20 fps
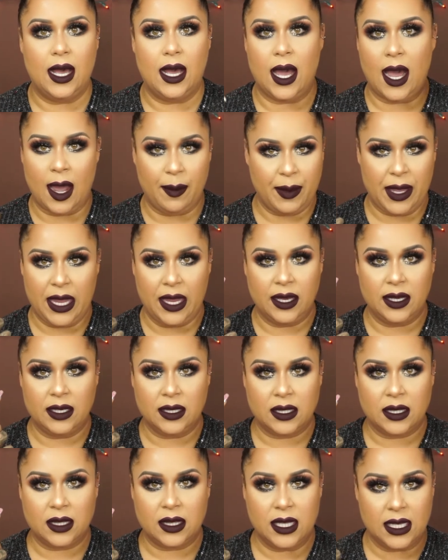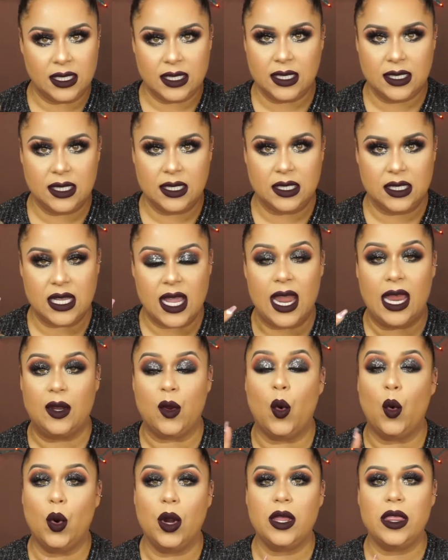I mean, this is
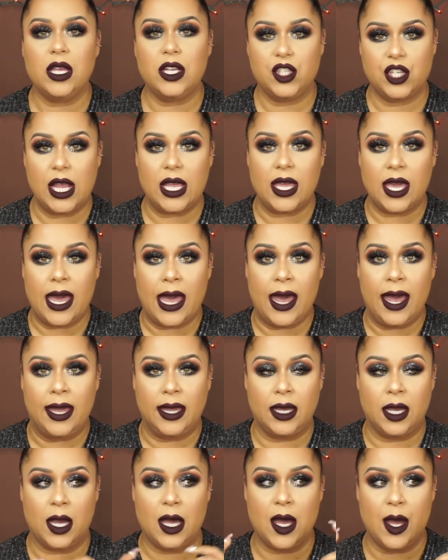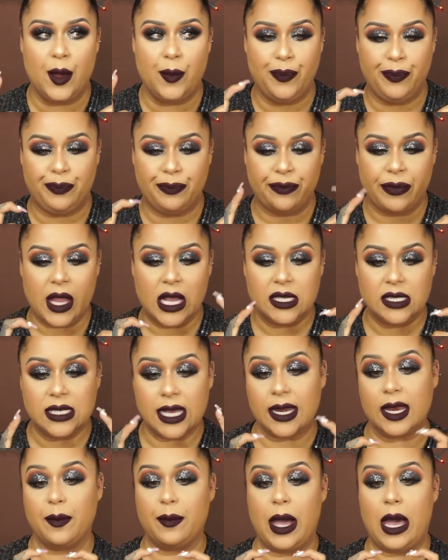insane. Or the J.Cat
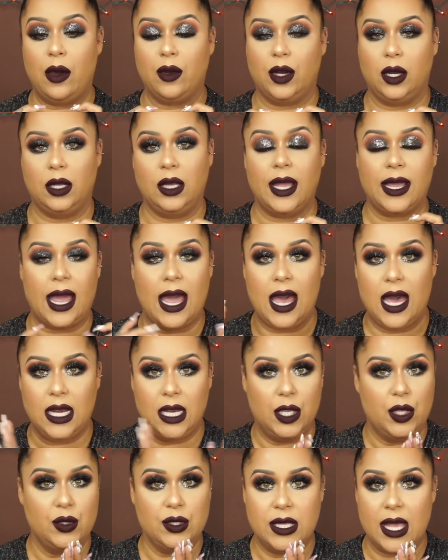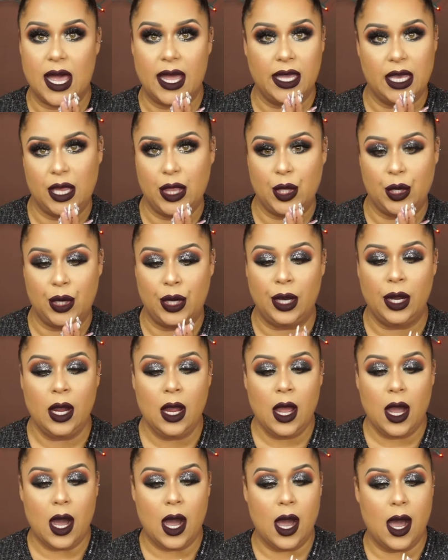setting powder. Like I hadn't used that either.
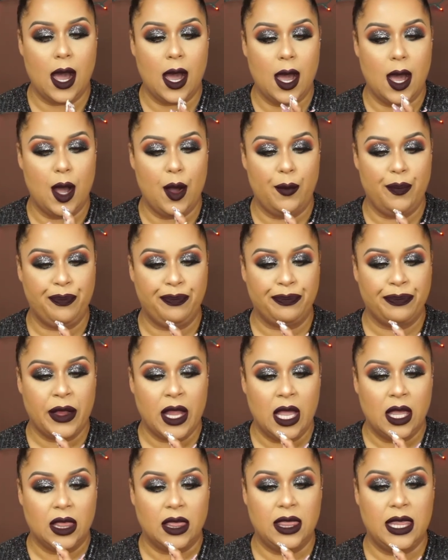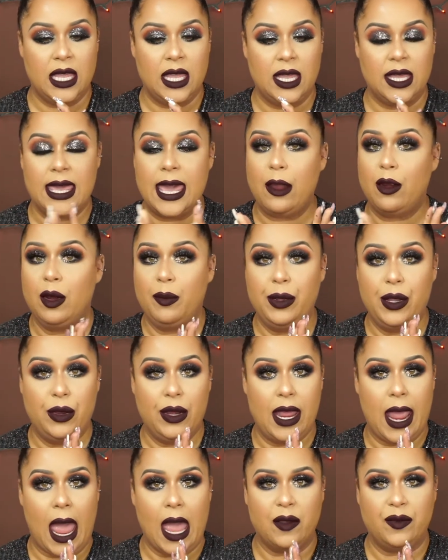The Cara
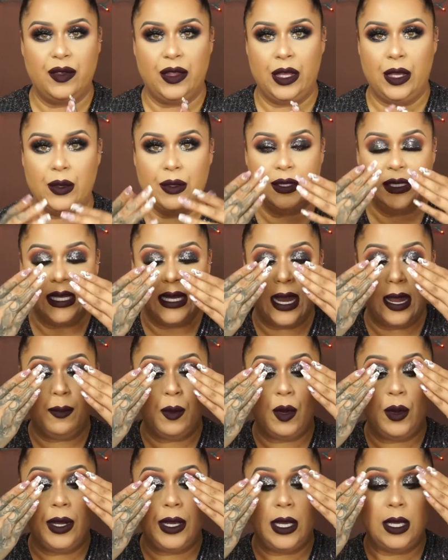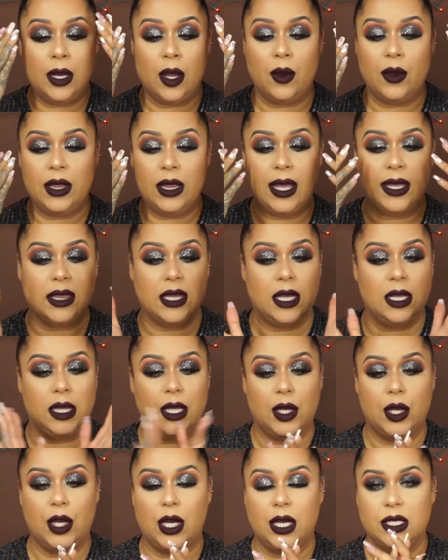Beauty I've used and I'm already knowing like the
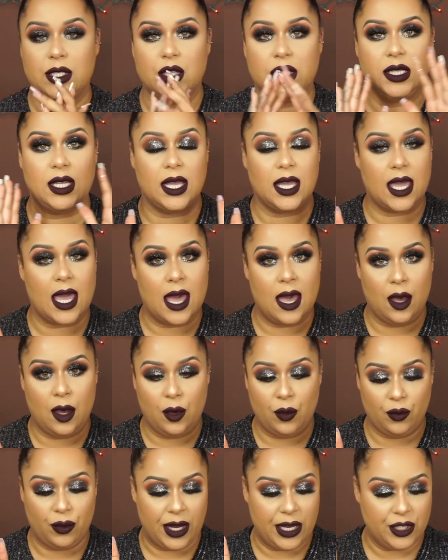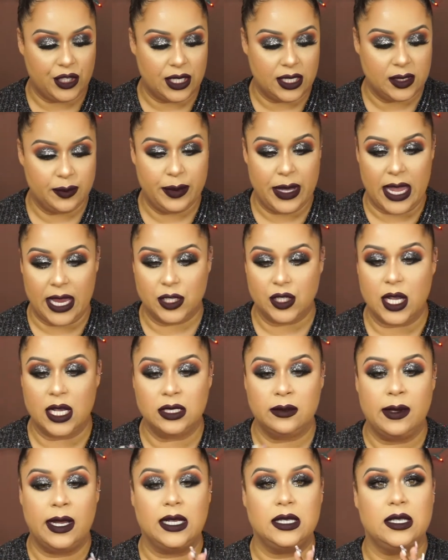glitter is just like outrageous. BH
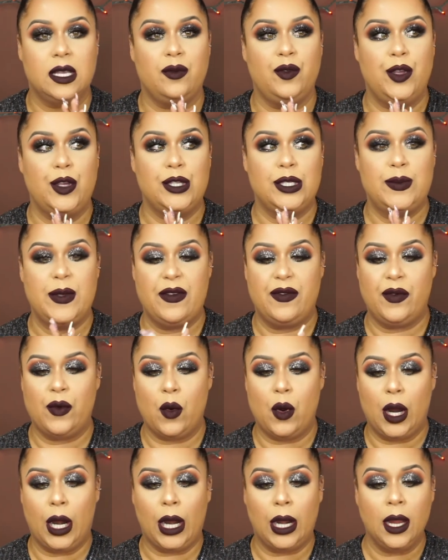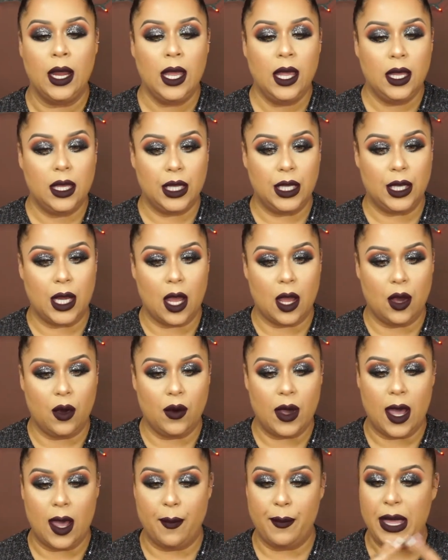Cosmetics I've used before, you
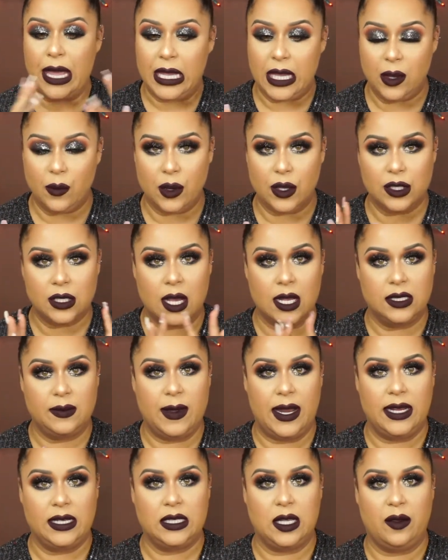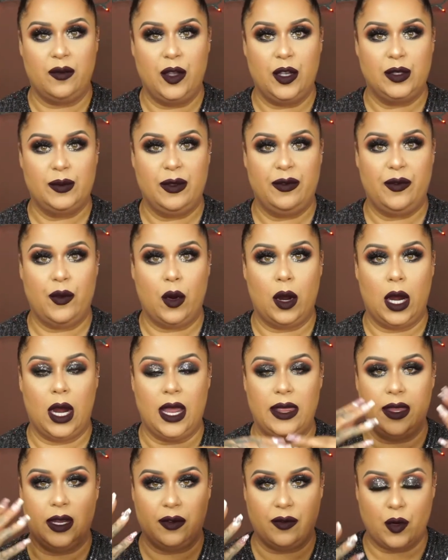know, Pinky Rose Cosmetics I've used before,
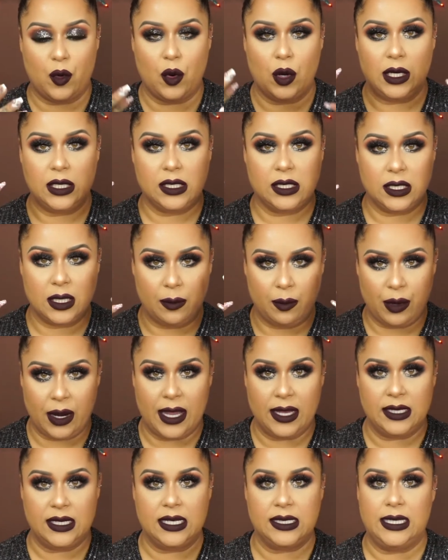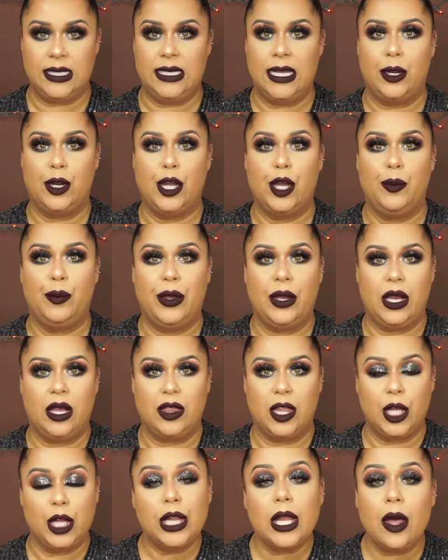and then of course the brand Desiderio Beauty
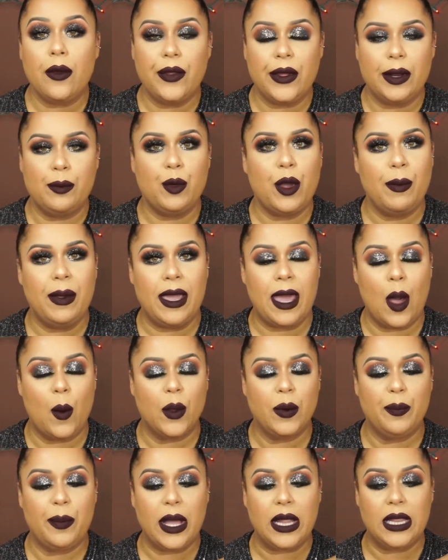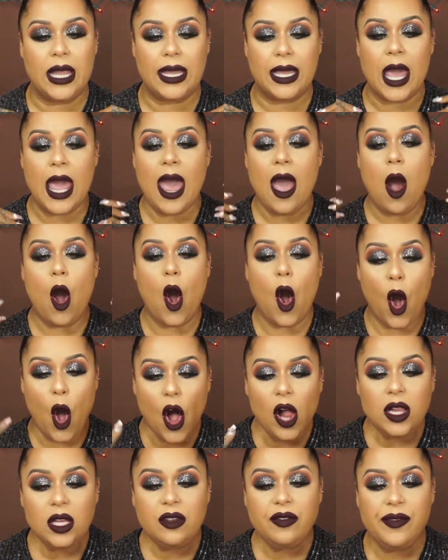of the Glow that I'm coming out with. But like
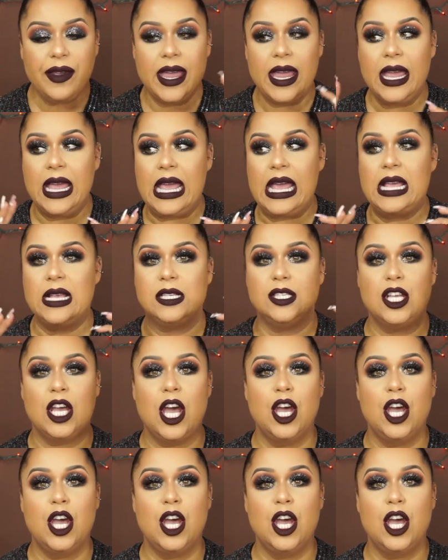all of it is